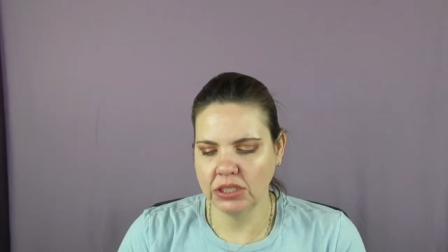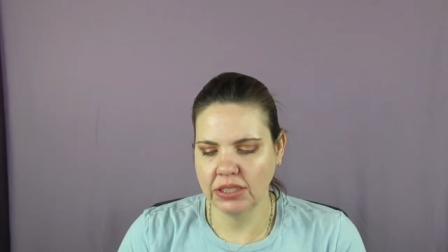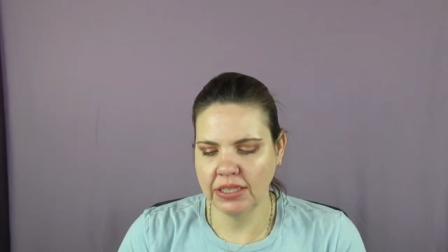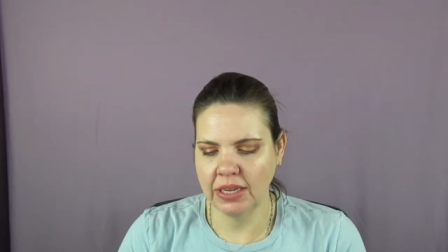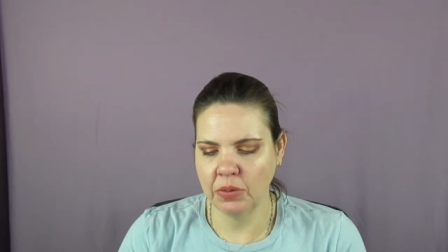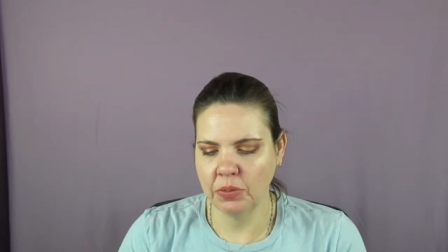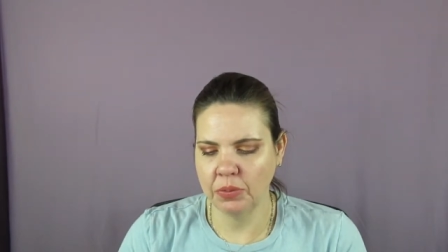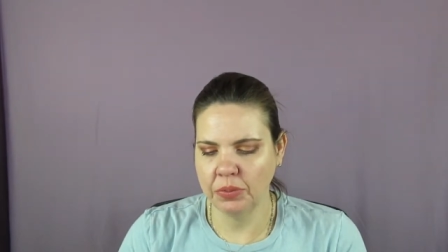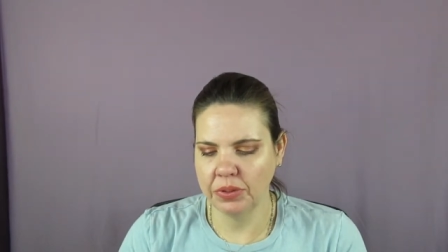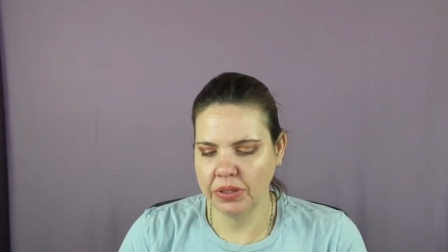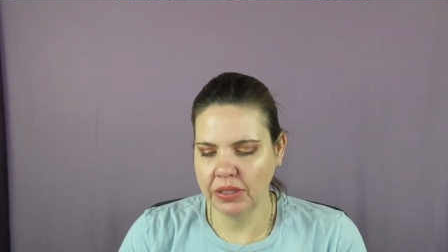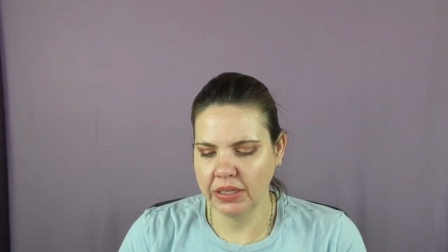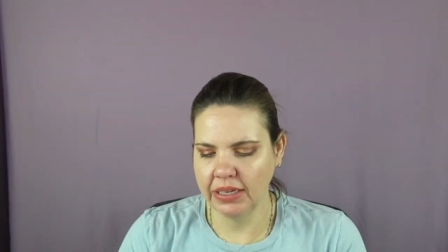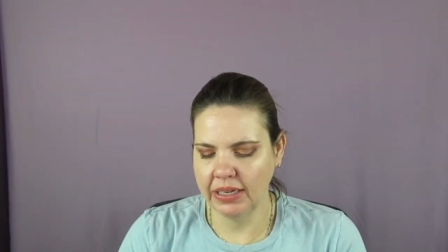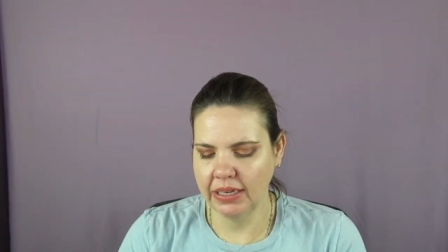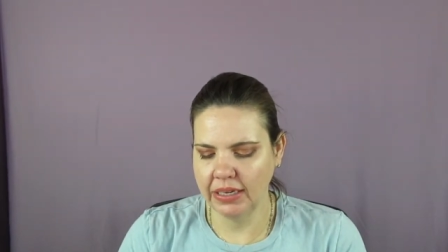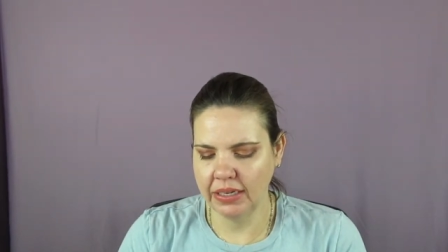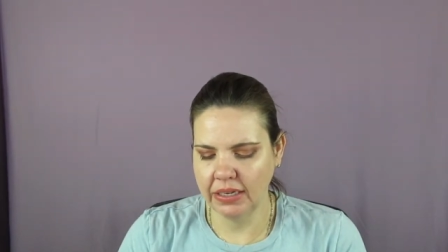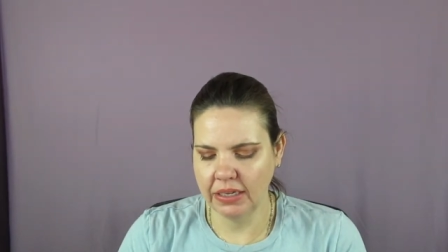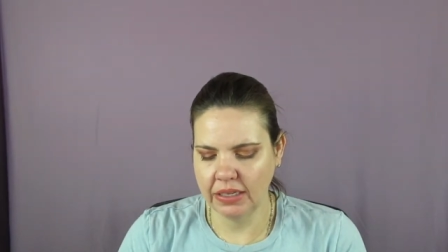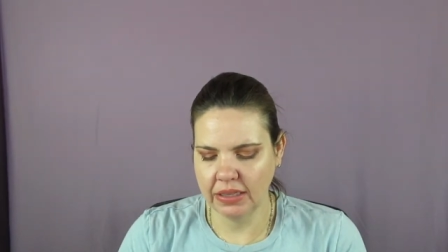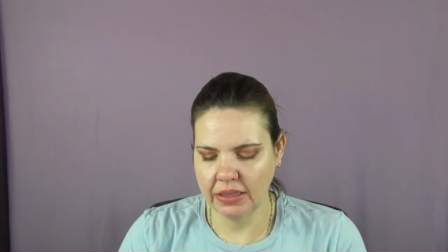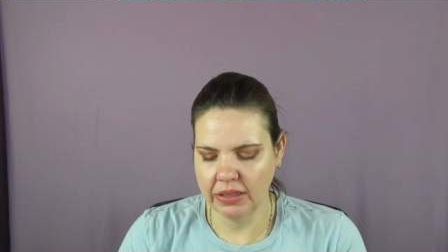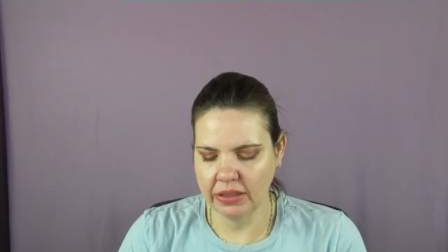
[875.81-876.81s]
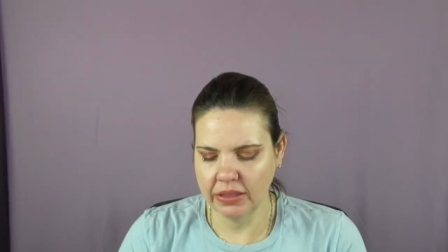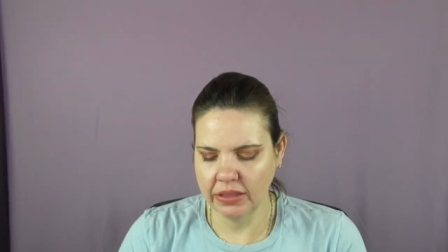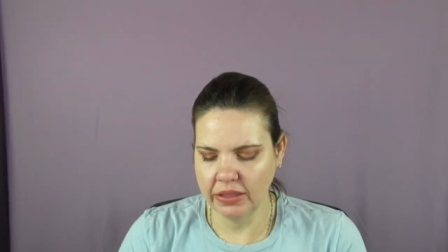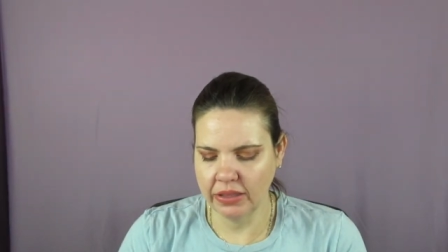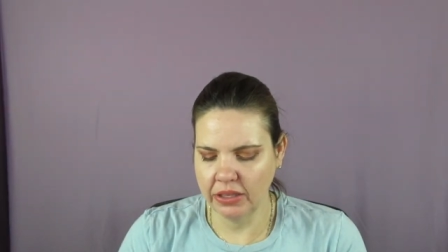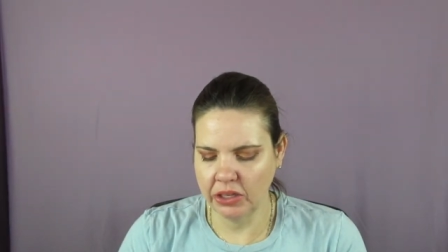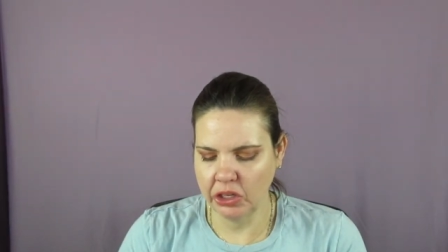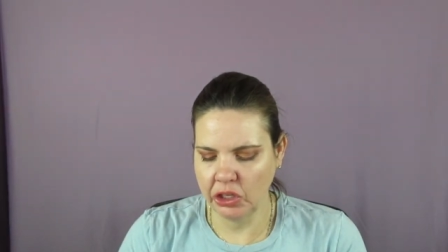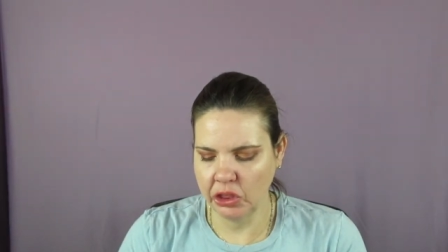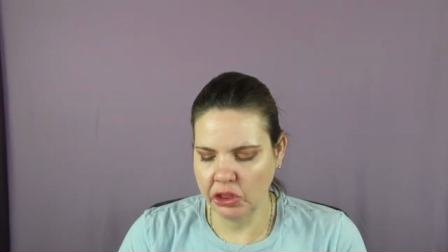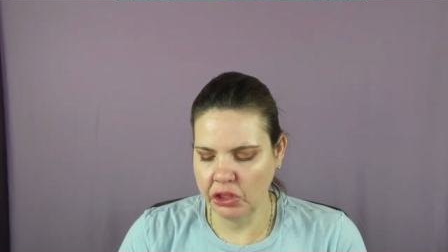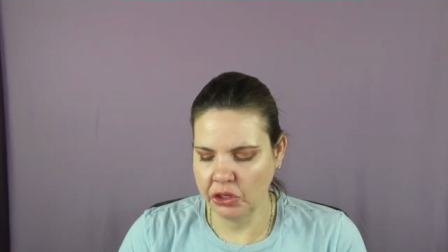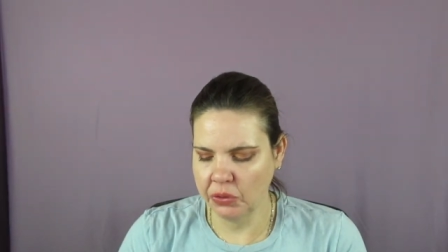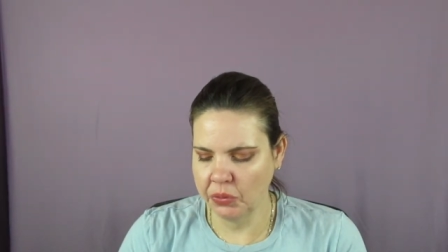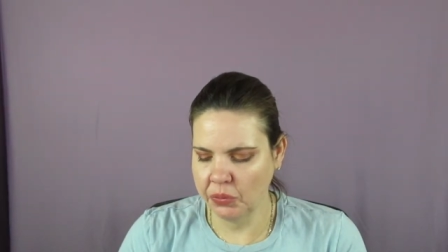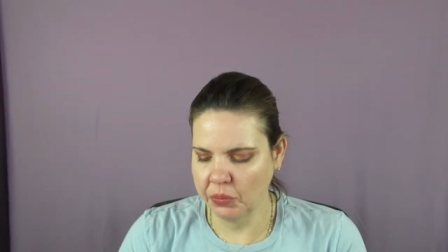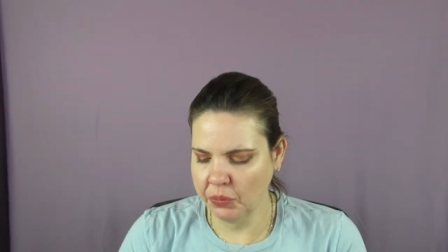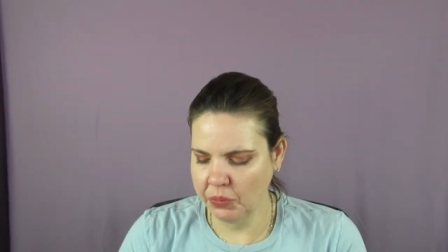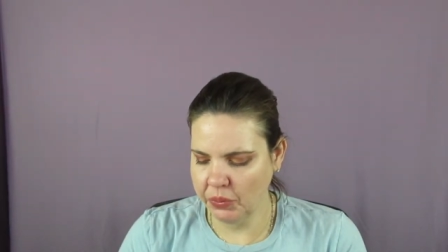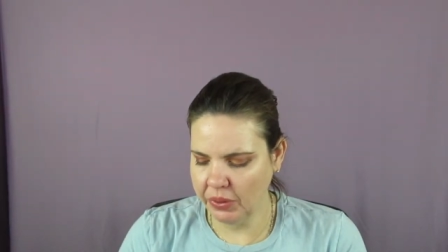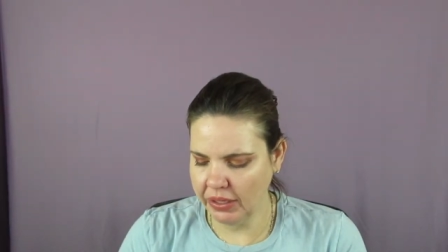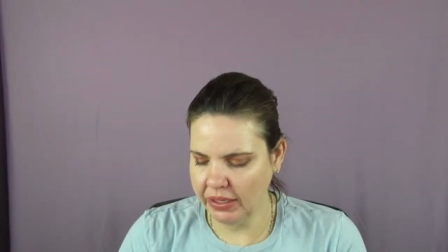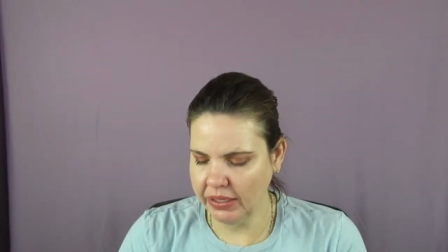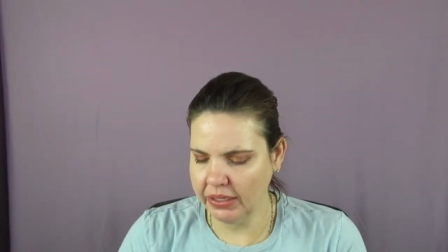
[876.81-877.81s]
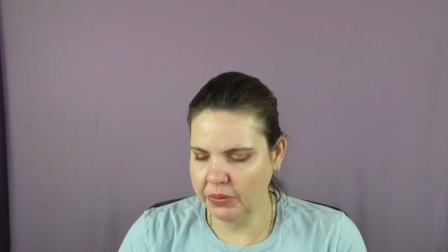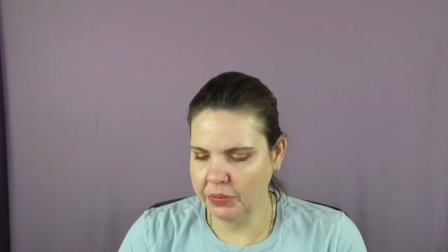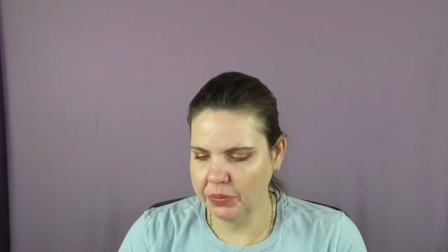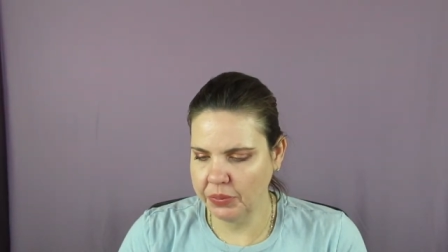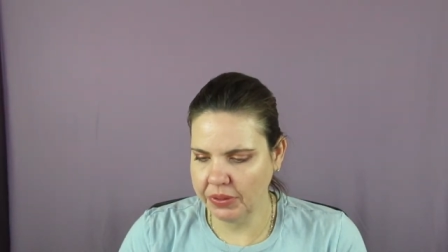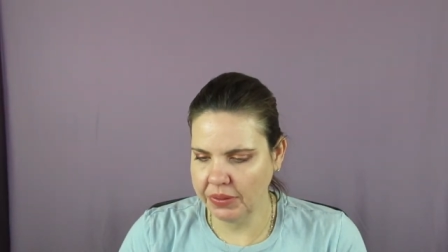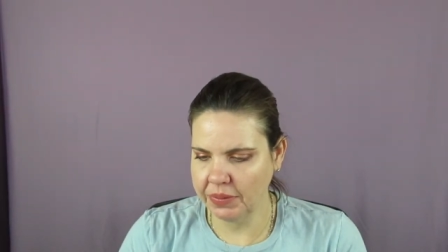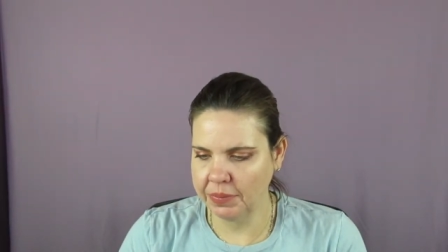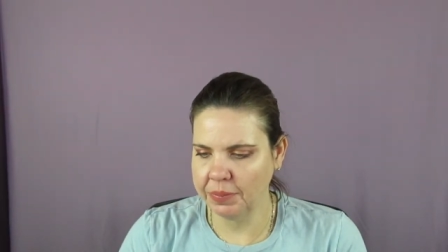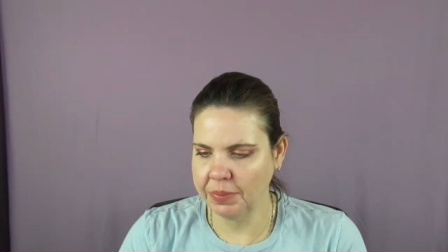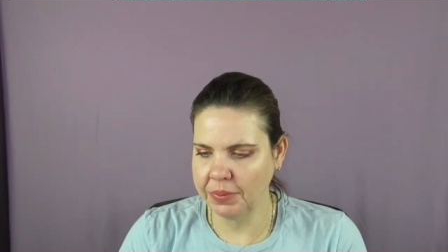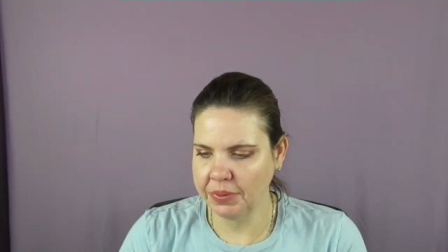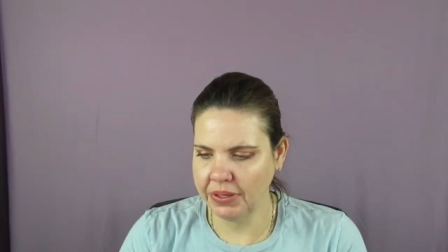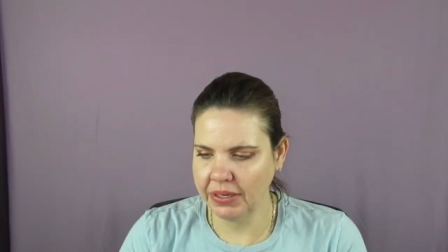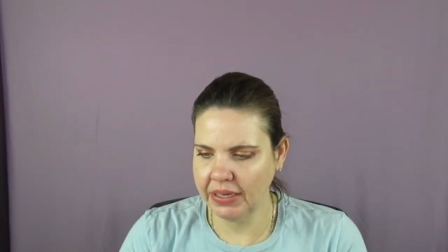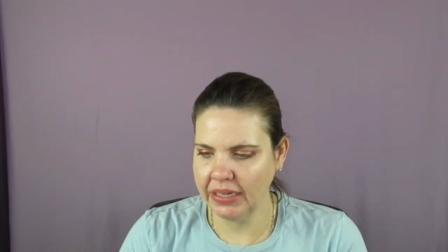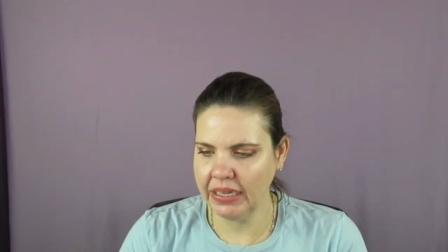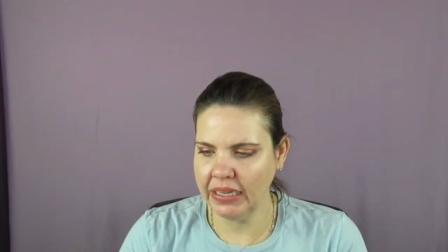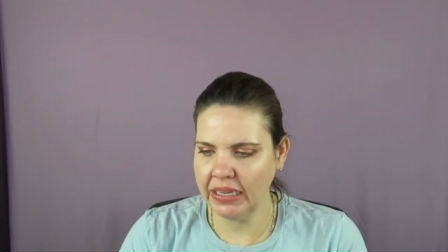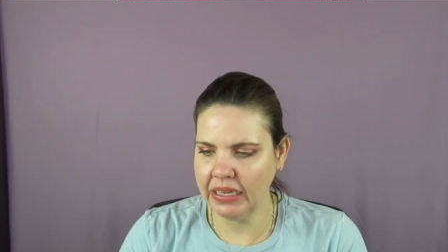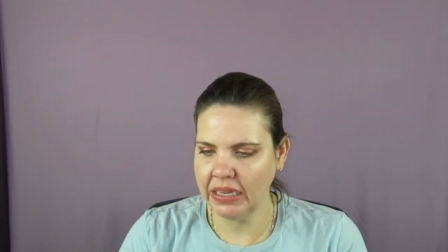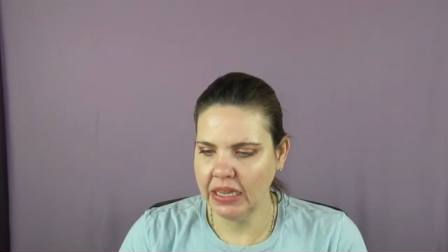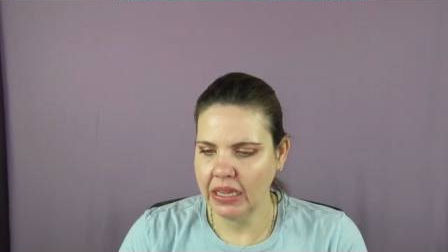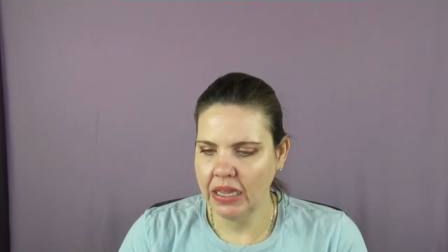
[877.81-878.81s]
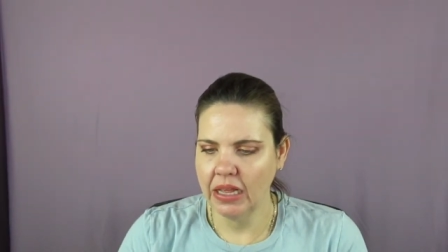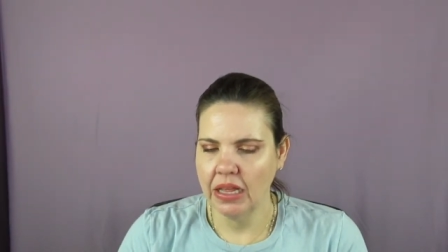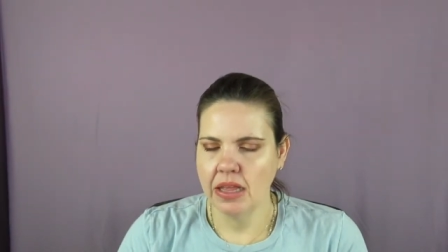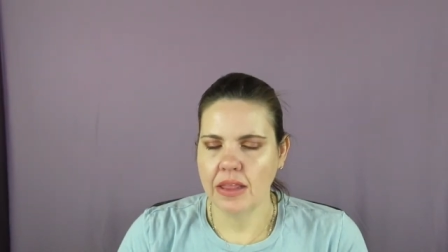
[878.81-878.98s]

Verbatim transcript: they really, they're really, really pretty.